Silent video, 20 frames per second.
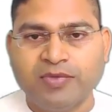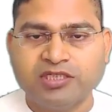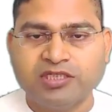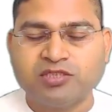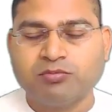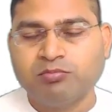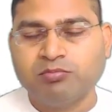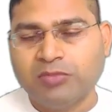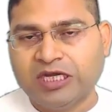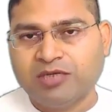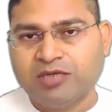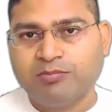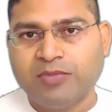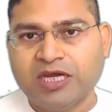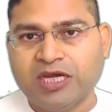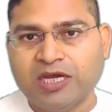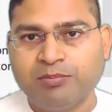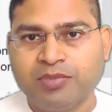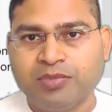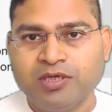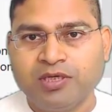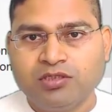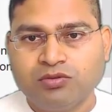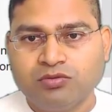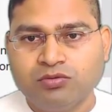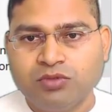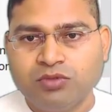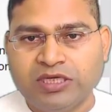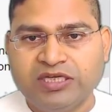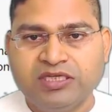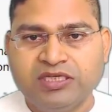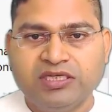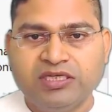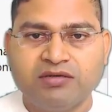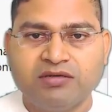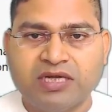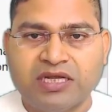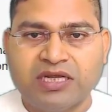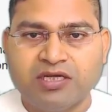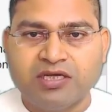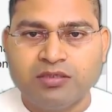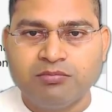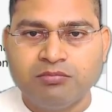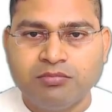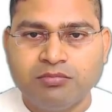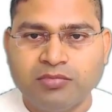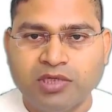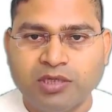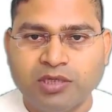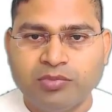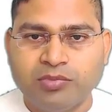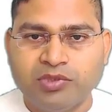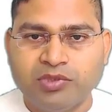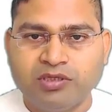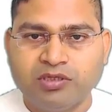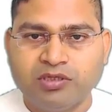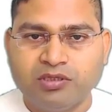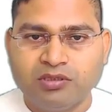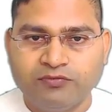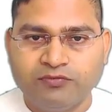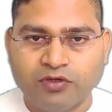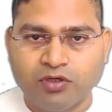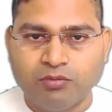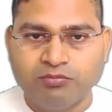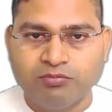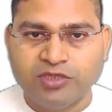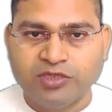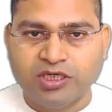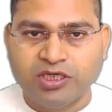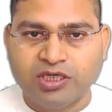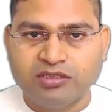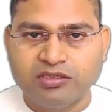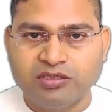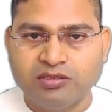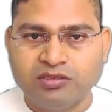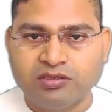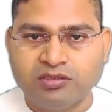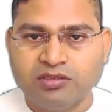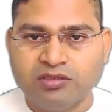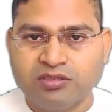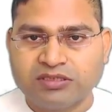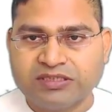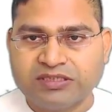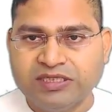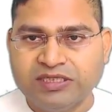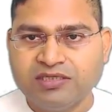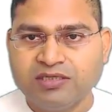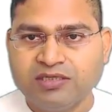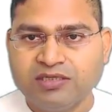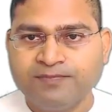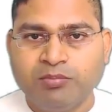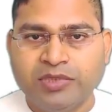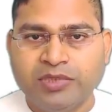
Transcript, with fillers: it might map to any random number from the other set.